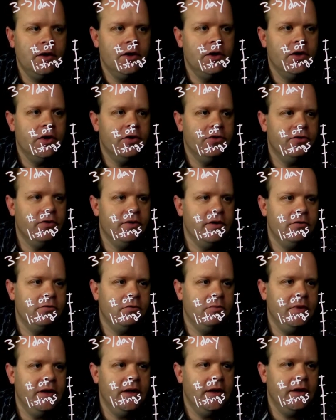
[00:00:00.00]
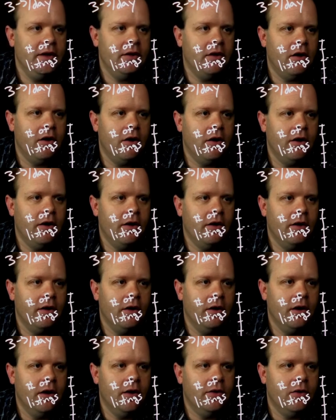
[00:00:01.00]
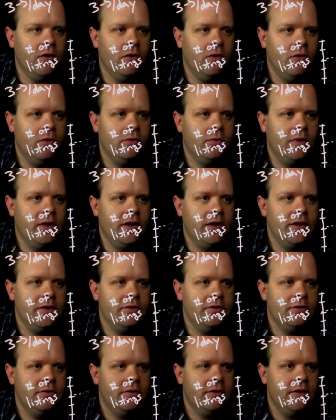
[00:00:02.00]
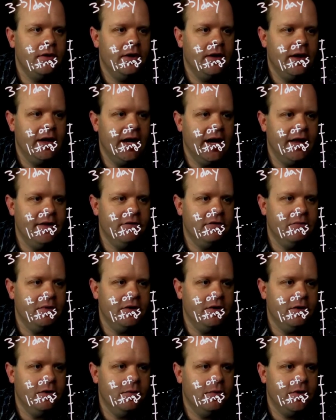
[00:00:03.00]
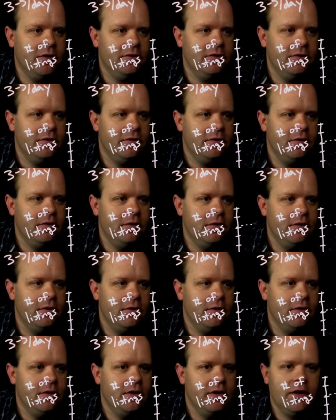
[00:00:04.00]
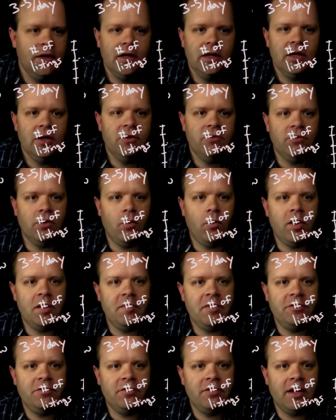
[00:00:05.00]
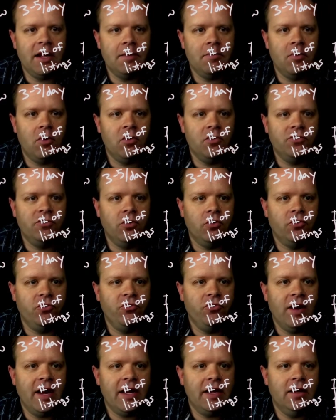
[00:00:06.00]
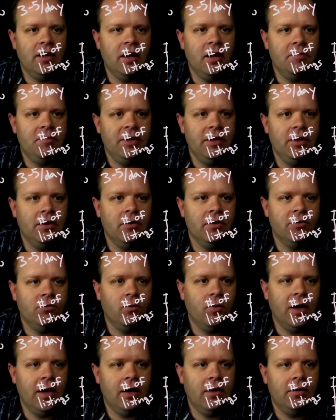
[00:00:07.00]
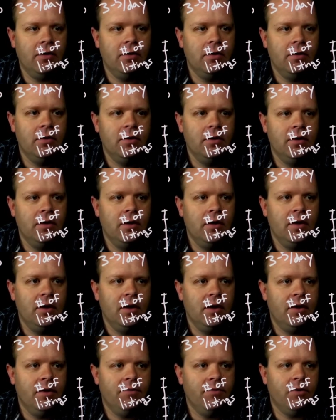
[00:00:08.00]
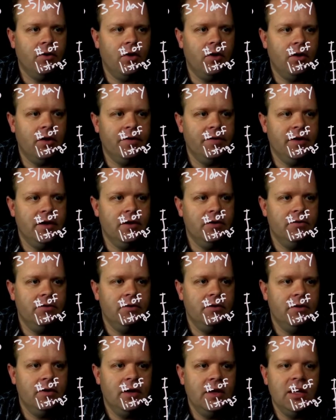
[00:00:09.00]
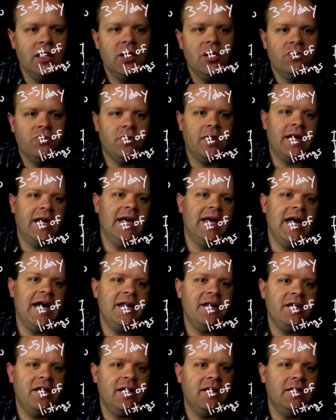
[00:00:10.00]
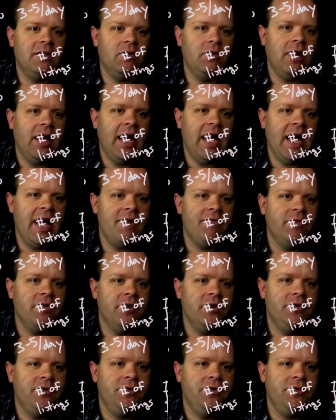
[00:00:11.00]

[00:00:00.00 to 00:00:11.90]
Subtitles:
So this would be our the old ones, and this would be the new ones. So I want to make sure that I'm also tracking up here as well for all of these, so I can kind of get a little average